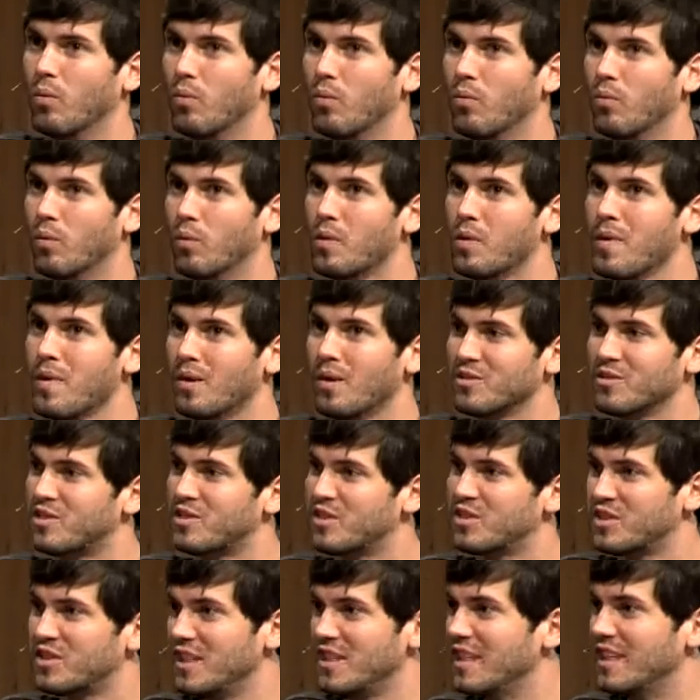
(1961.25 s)
What about
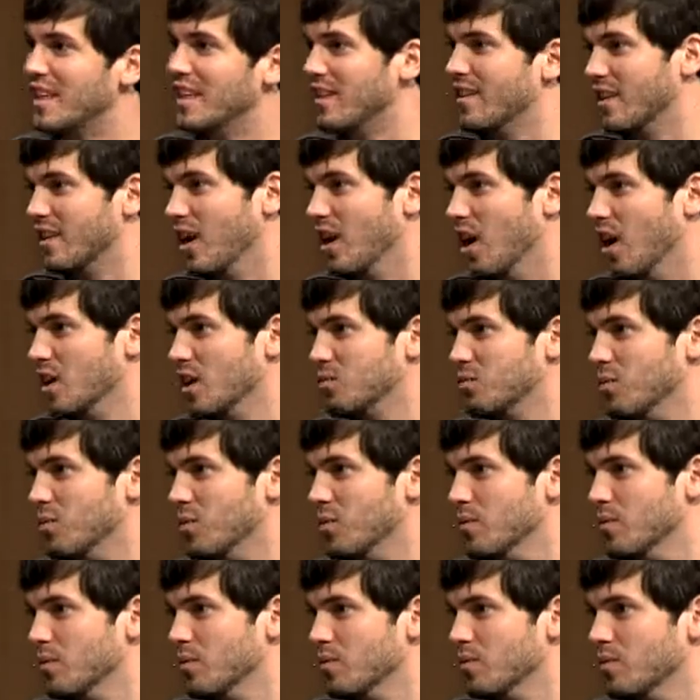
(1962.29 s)
singing the
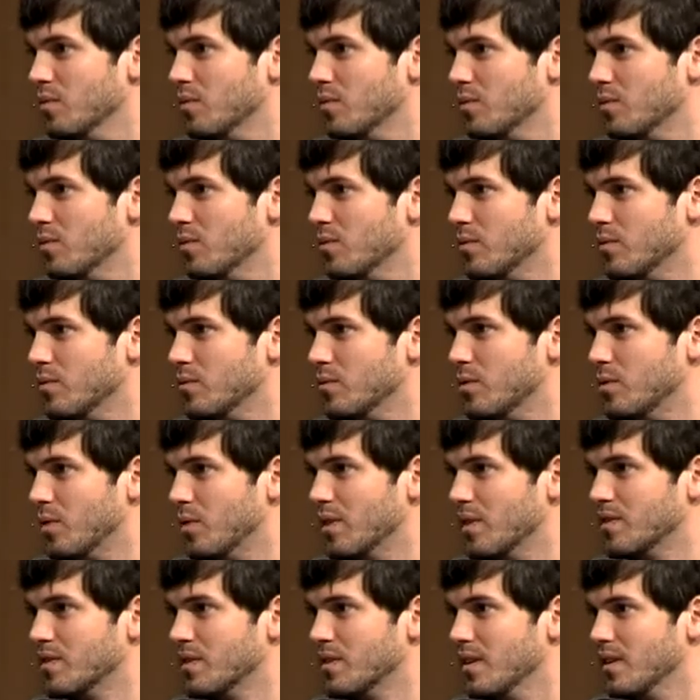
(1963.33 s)
gospel to
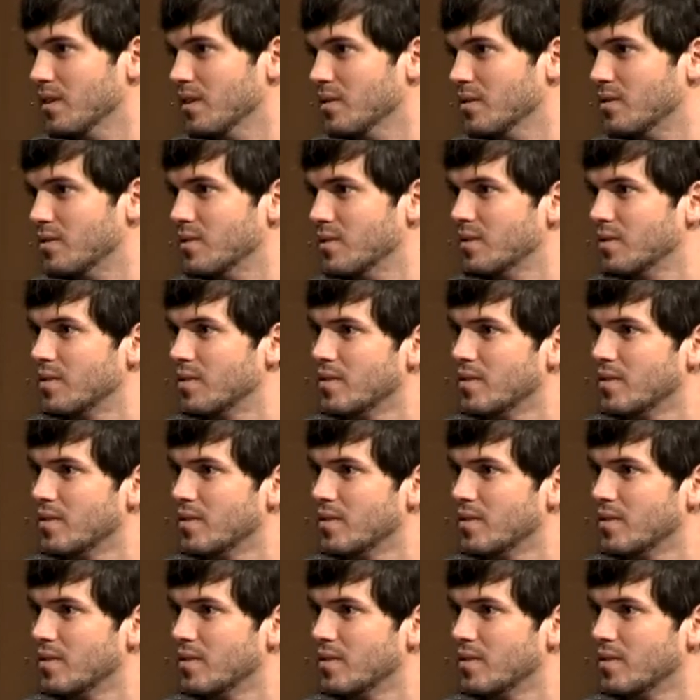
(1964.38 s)
ourselves?